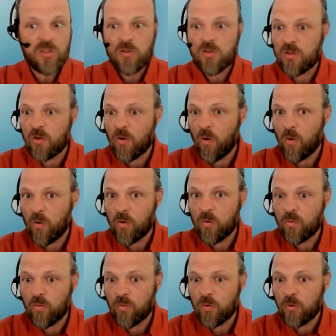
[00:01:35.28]
you to the whole
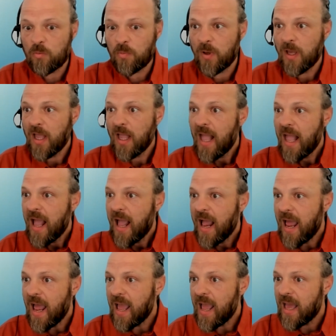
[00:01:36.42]
group.
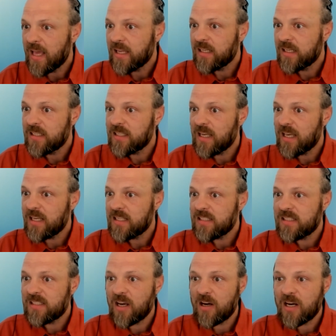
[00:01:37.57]
And
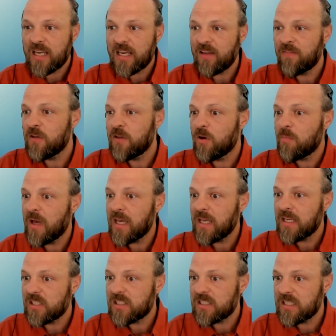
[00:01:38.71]
Sari, if you don't
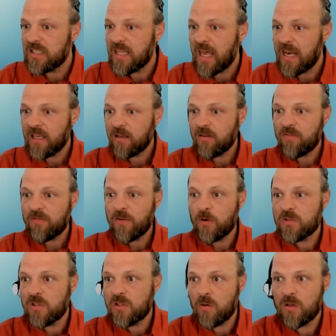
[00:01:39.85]
mind just letting
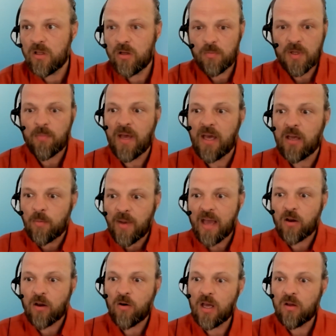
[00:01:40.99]
folks know a little bit about your
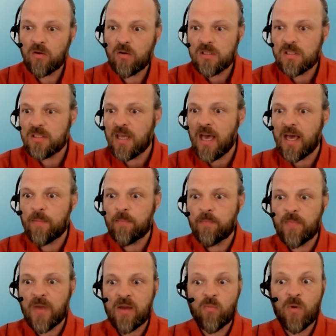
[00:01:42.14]
background
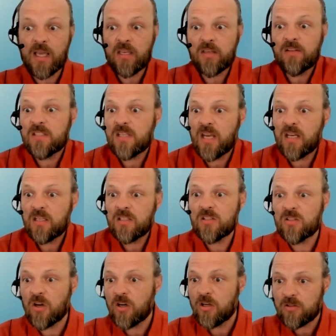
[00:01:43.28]
and why you decided to
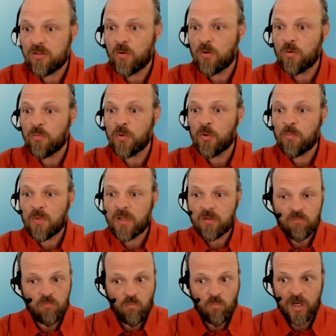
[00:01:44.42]
start Donor Boom
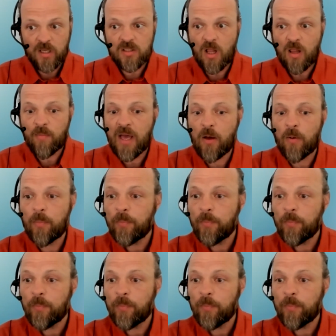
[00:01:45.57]
and what it's all about.